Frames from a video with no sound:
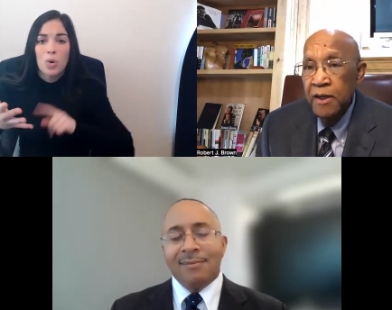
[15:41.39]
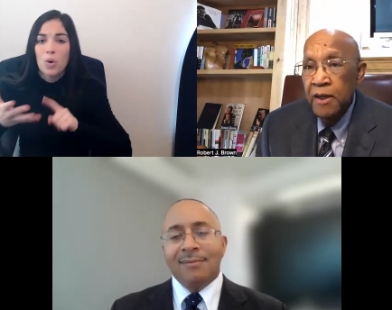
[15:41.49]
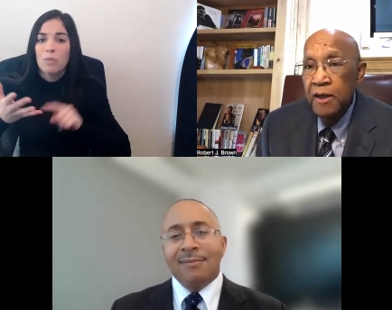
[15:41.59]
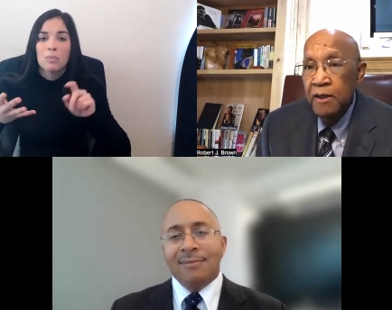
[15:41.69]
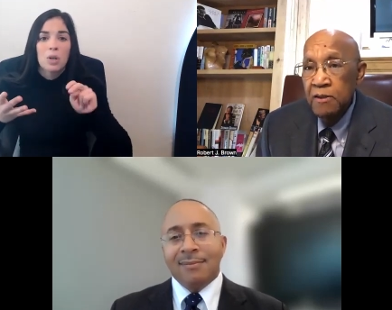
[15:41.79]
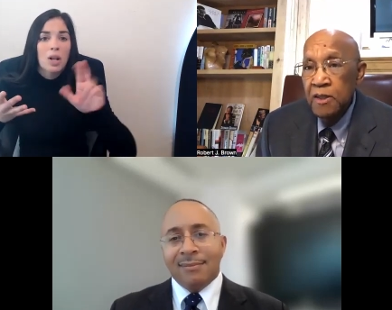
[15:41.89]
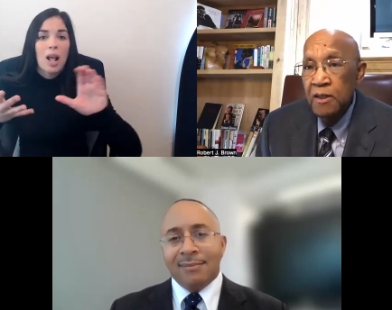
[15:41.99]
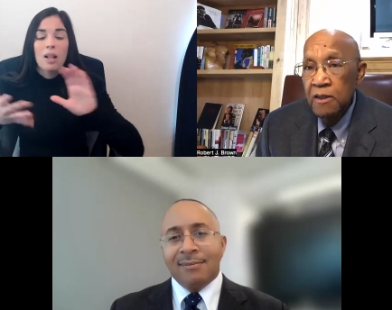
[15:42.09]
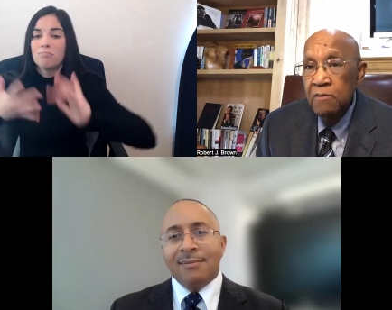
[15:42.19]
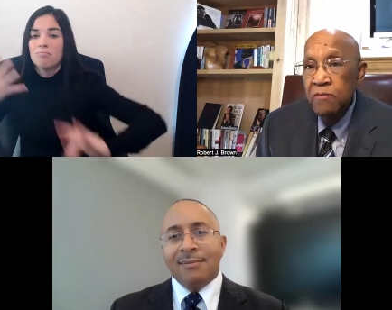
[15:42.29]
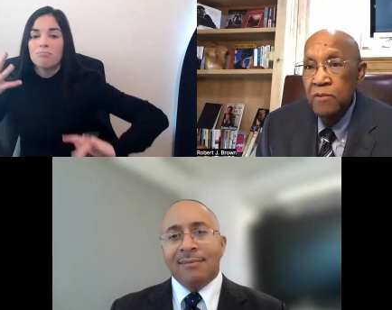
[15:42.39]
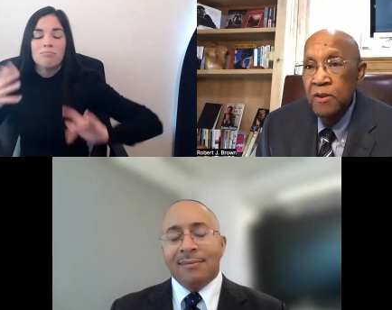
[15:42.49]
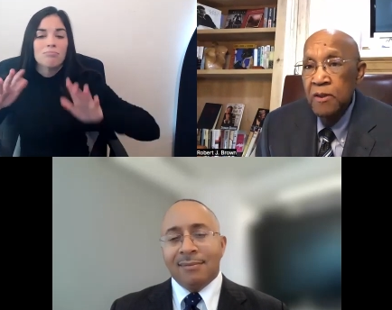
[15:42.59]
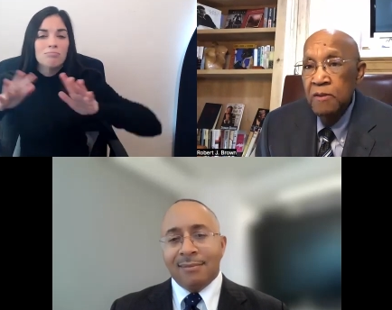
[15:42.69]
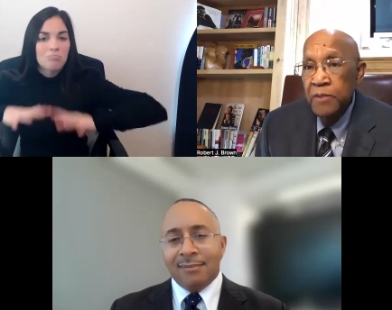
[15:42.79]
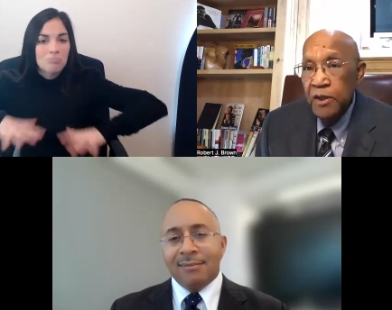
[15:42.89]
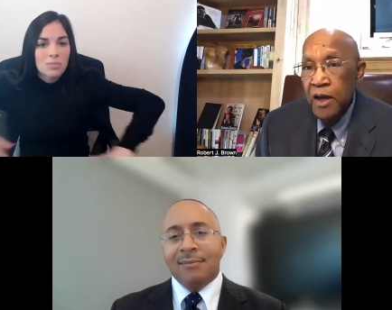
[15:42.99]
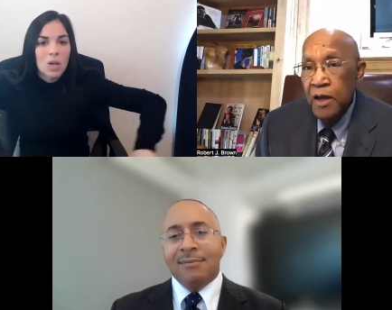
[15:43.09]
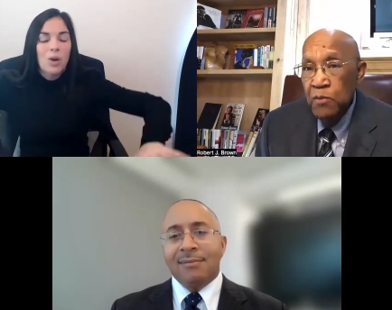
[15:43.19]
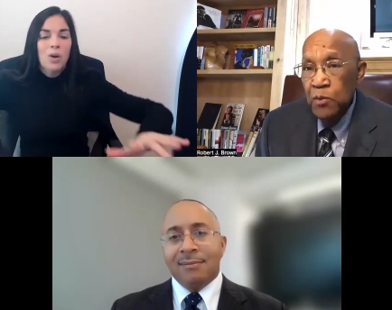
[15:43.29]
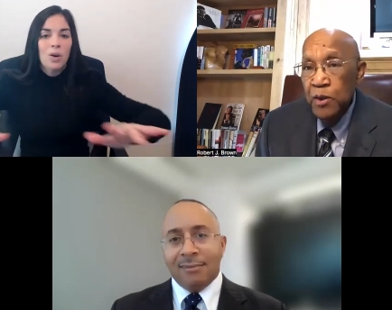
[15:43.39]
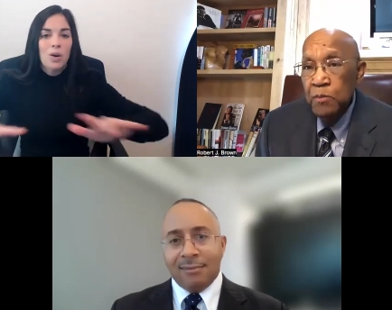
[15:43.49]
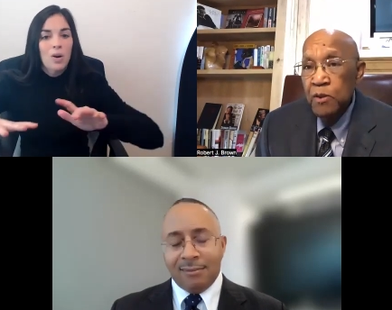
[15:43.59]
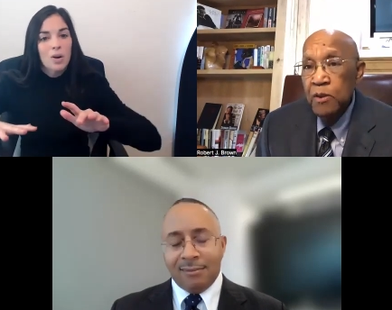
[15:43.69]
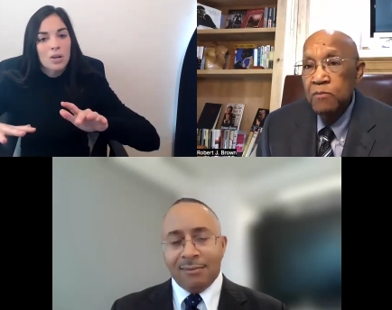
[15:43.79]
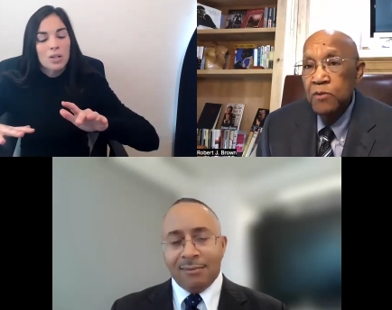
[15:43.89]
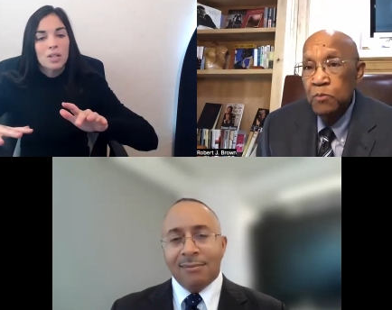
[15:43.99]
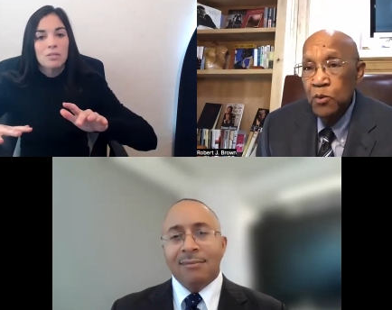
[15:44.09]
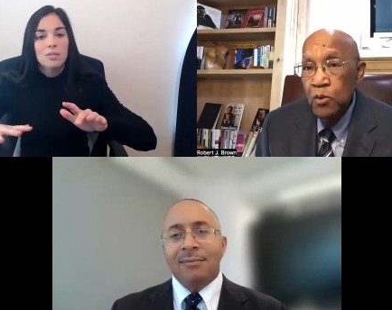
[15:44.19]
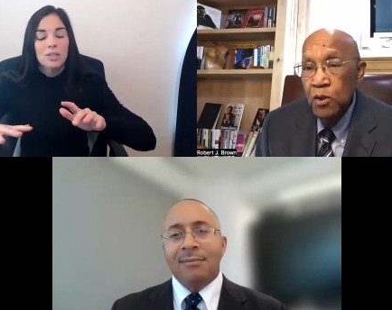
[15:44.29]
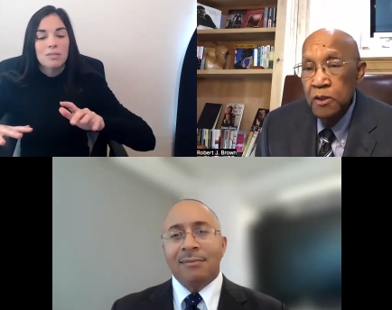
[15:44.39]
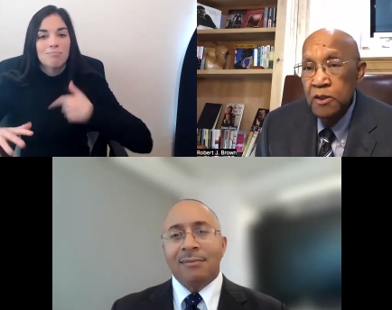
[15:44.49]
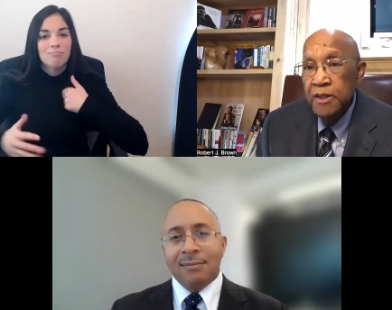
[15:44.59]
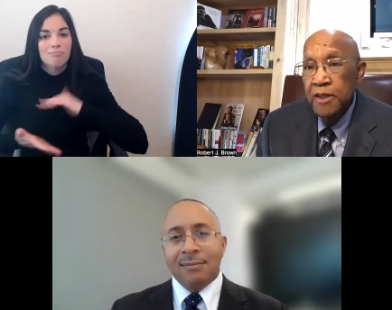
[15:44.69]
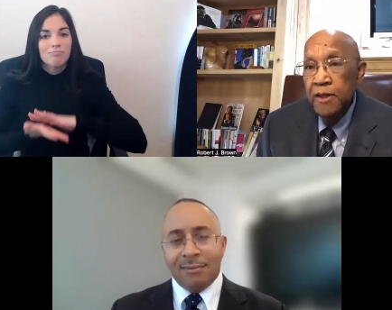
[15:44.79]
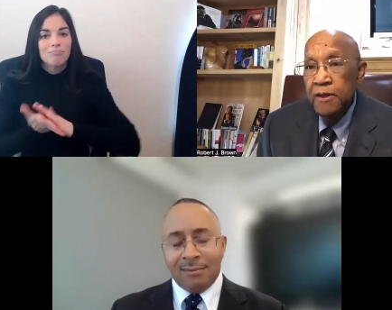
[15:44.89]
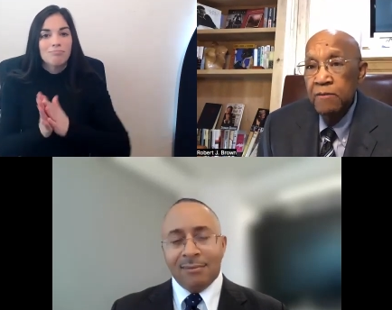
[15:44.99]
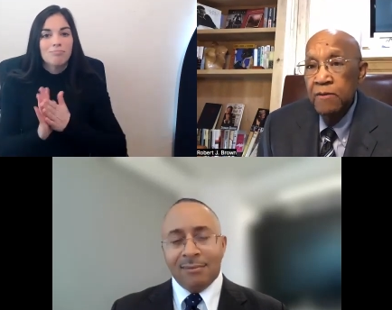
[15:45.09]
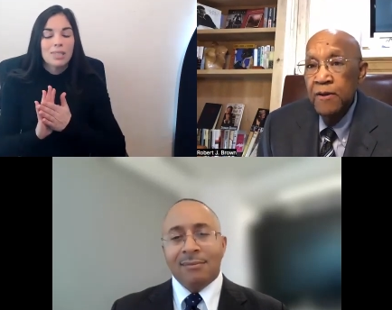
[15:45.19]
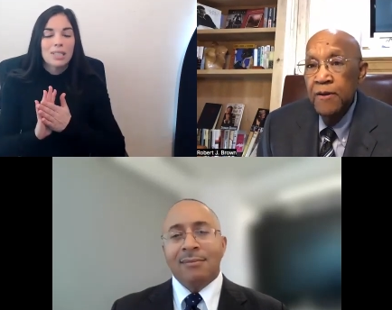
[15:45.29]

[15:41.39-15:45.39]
Speaker 1: and uh, became a member of the board. And,